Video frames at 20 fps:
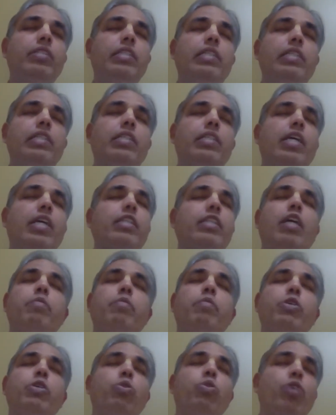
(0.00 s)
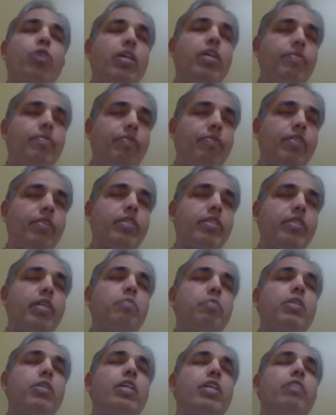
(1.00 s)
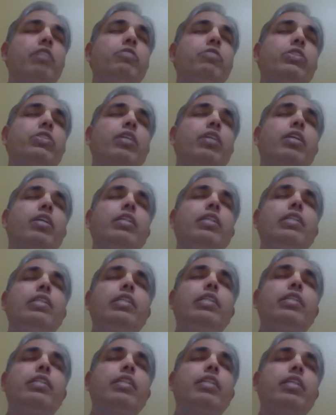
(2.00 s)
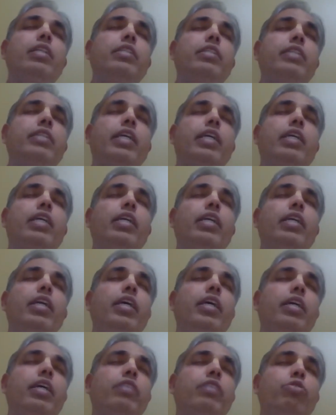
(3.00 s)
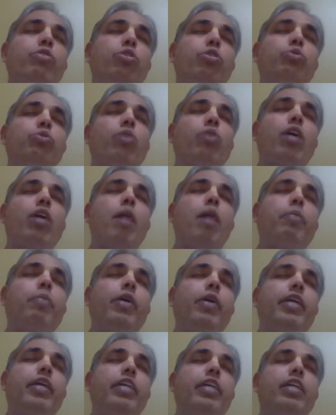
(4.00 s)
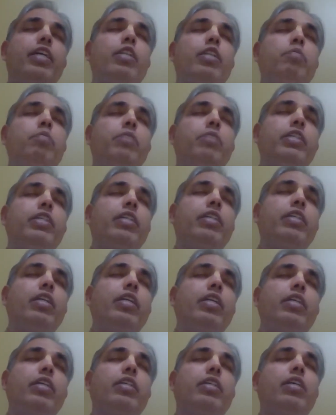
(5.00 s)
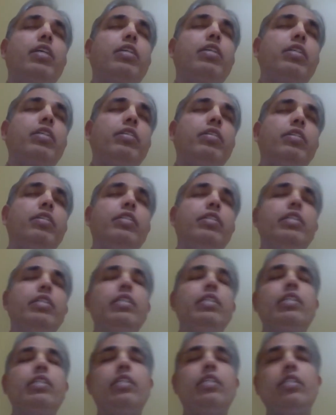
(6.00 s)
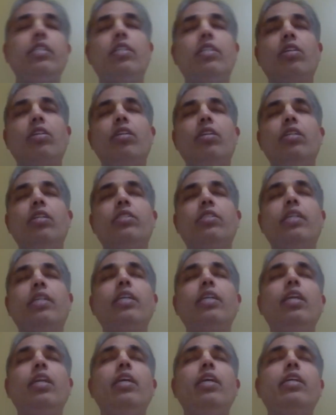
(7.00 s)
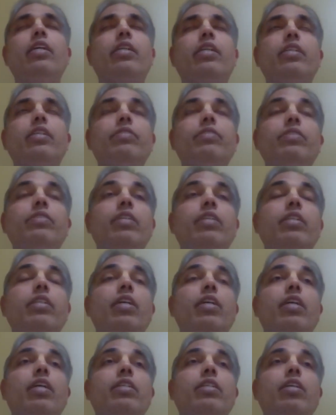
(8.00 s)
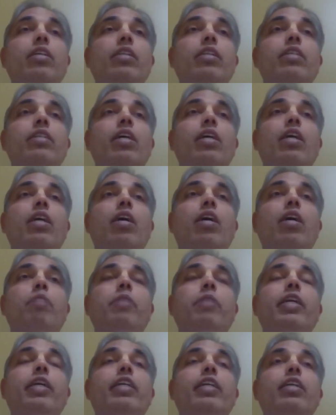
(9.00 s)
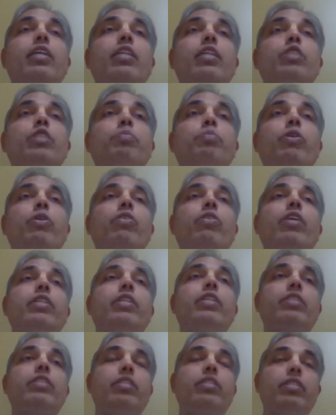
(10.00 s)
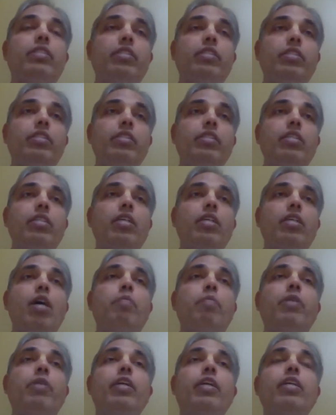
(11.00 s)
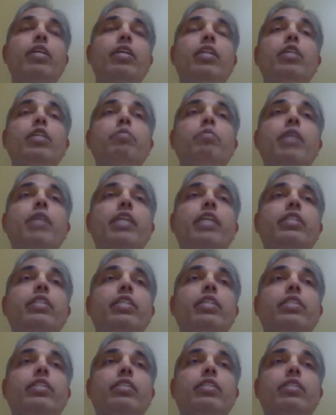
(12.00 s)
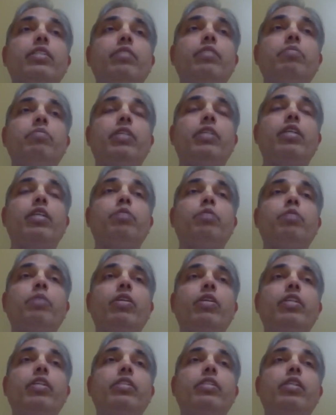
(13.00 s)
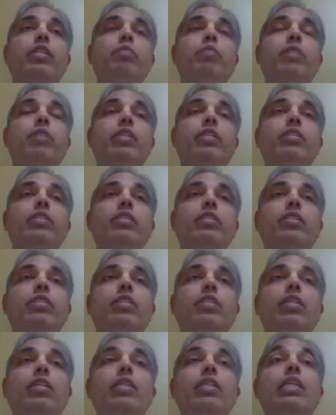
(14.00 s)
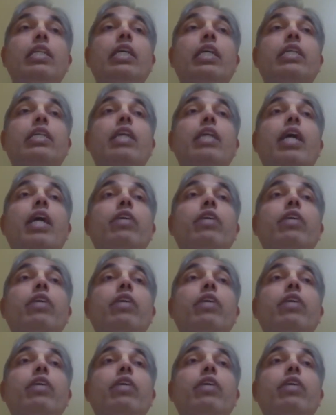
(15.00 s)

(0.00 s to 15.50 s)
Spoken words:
not karma yoga, karma kanda vichar. Then the second layer, those who are operating on the mental layer or the subtle layer, then they are operating on the speculation. They are operating on the imagination, mental speculation or imagination. This is Gnana